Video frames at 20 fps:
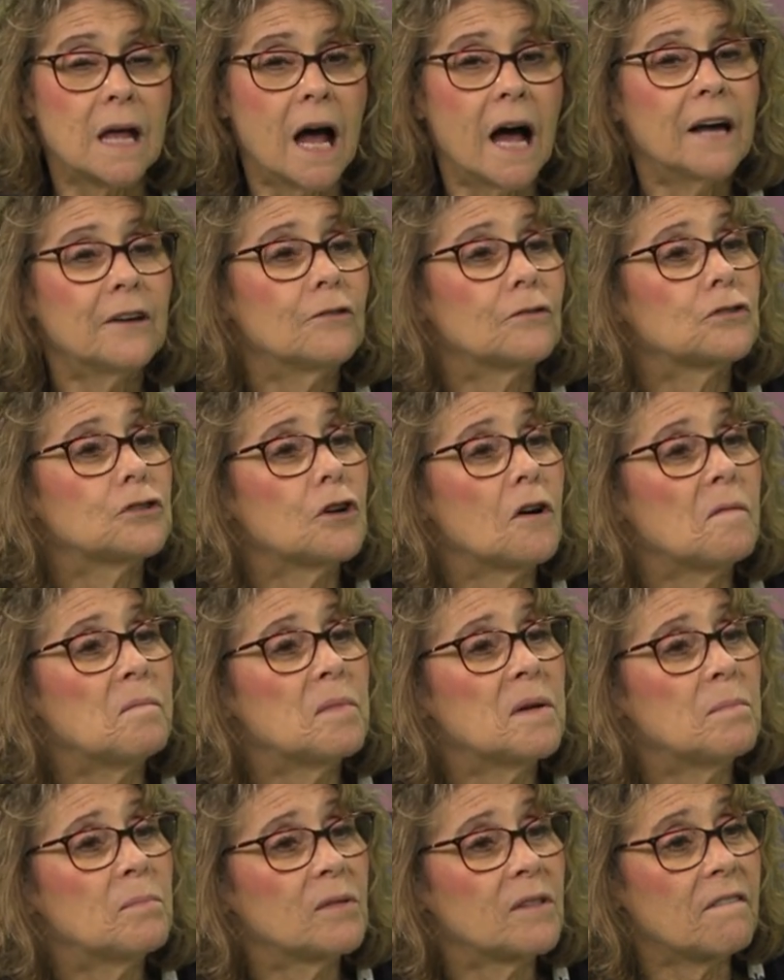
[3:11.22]
I don't know if
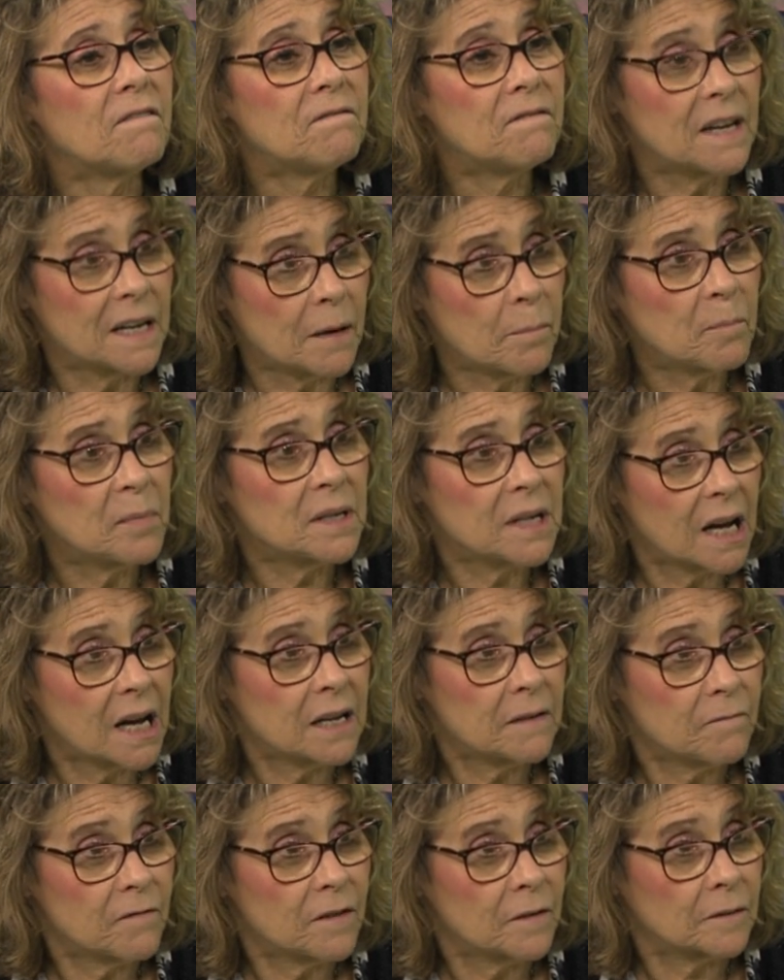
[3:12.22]
people are fed up
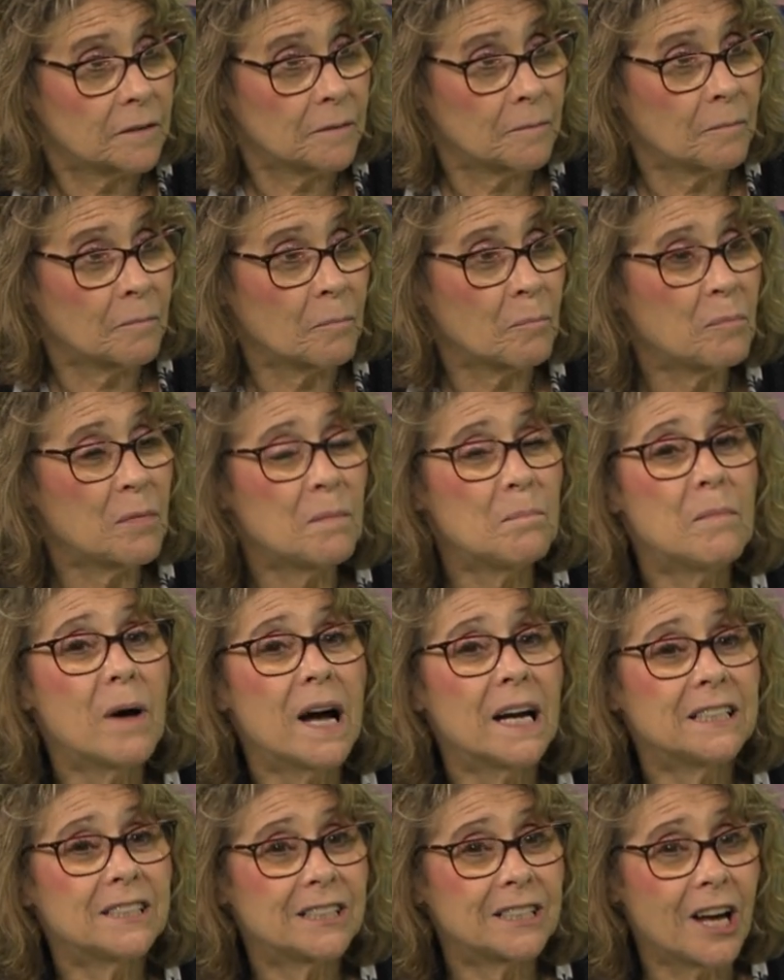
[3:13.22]
enough, mm-hmm. but
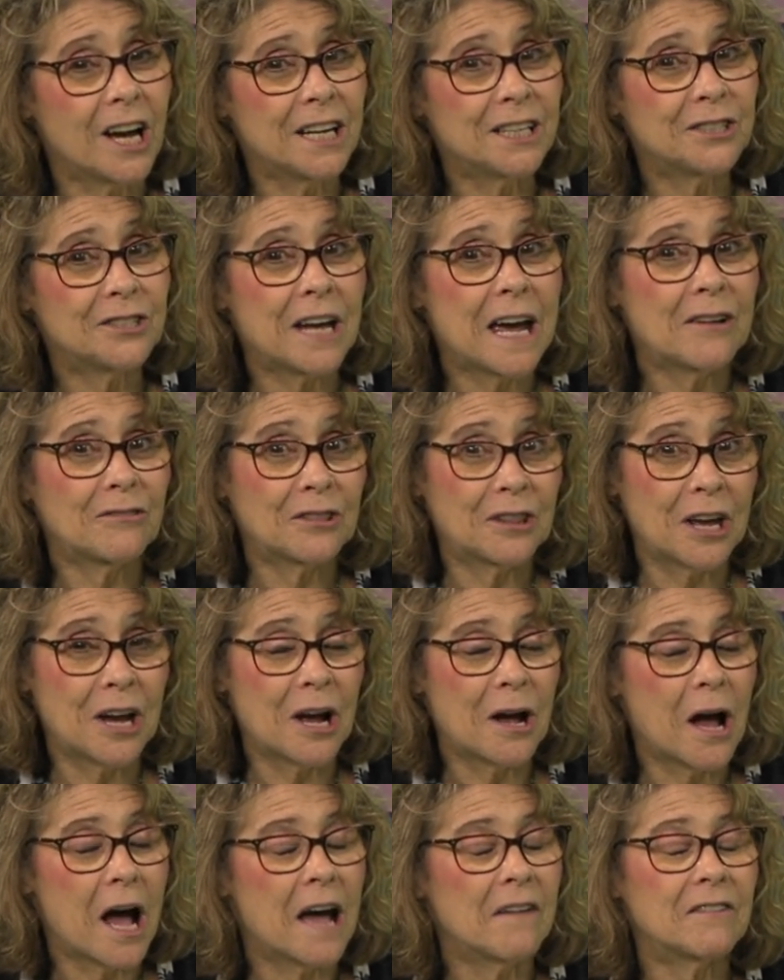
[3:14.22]
my signs out
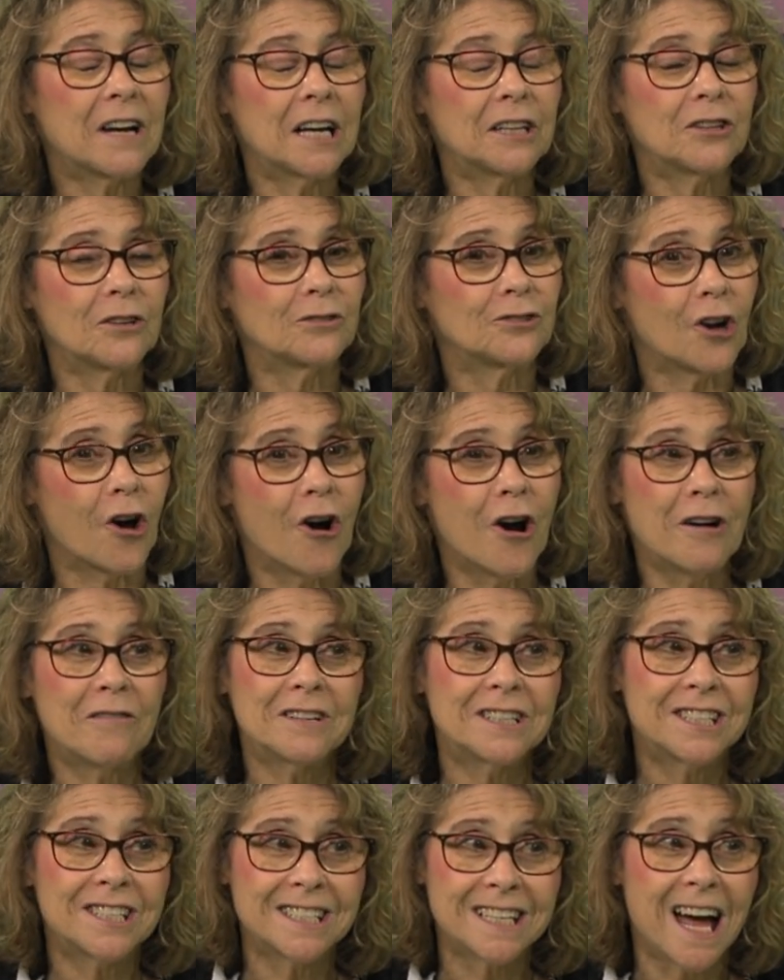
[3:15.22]
there, I've got those
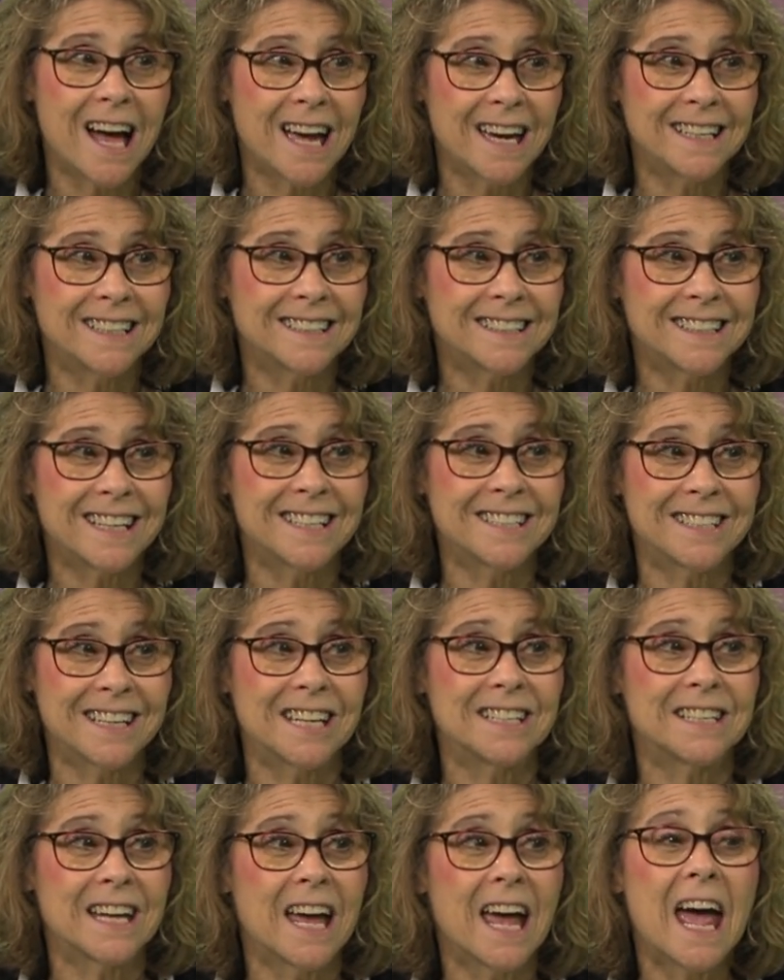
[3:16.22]
orange signs that
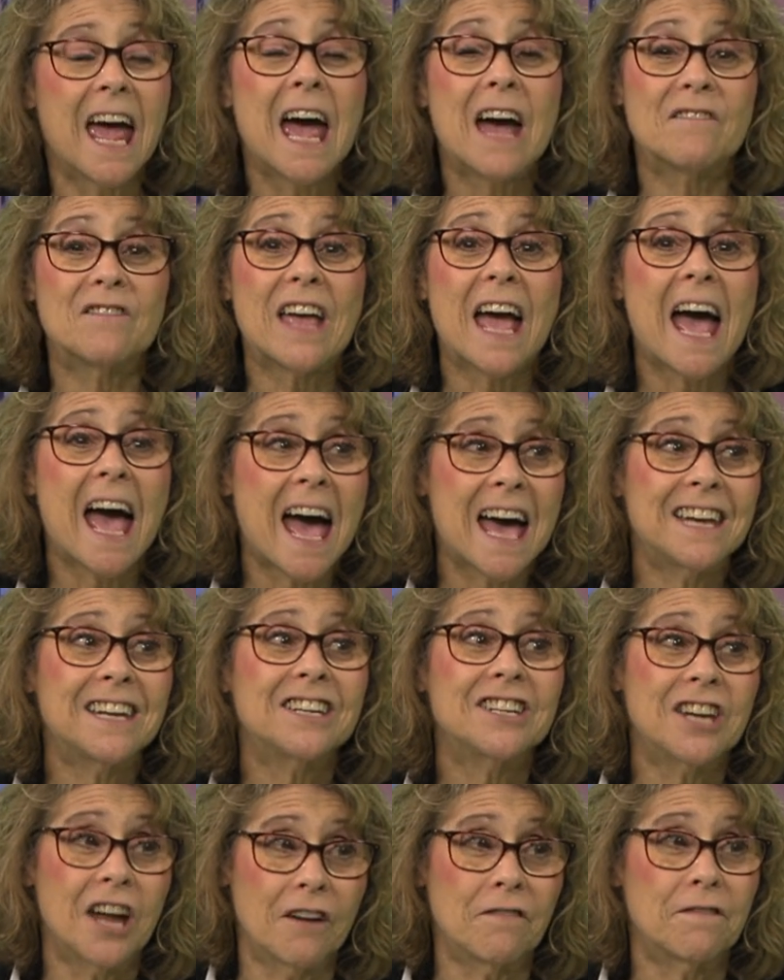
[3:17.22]
says, have you had
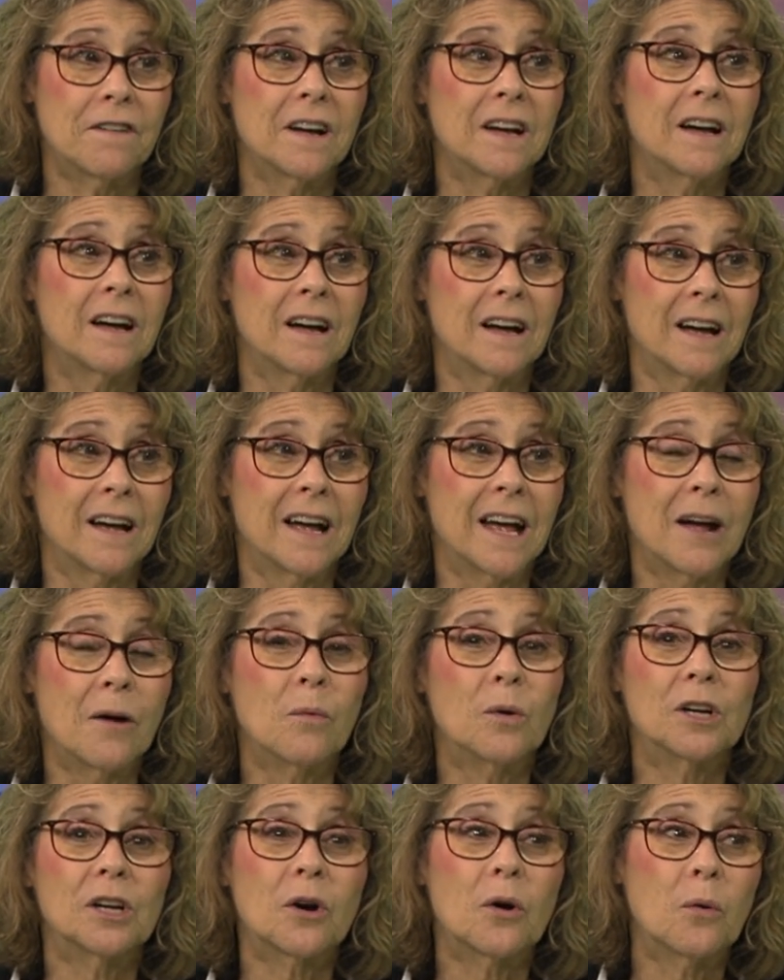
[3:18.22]
enough?
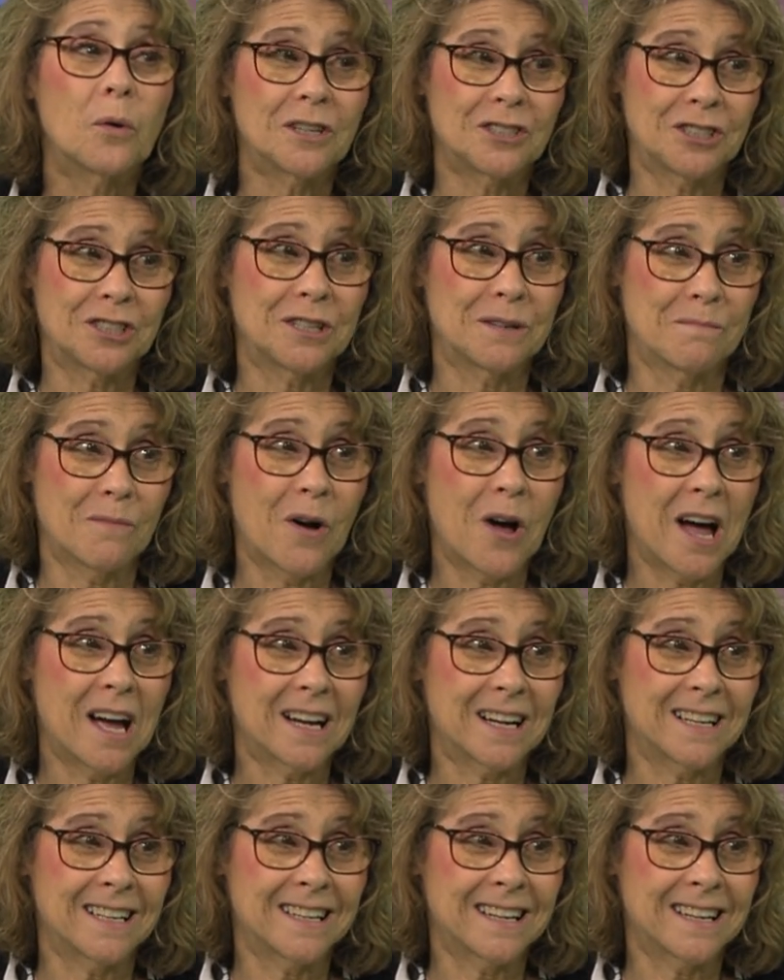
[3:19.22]
Well, with a question mark.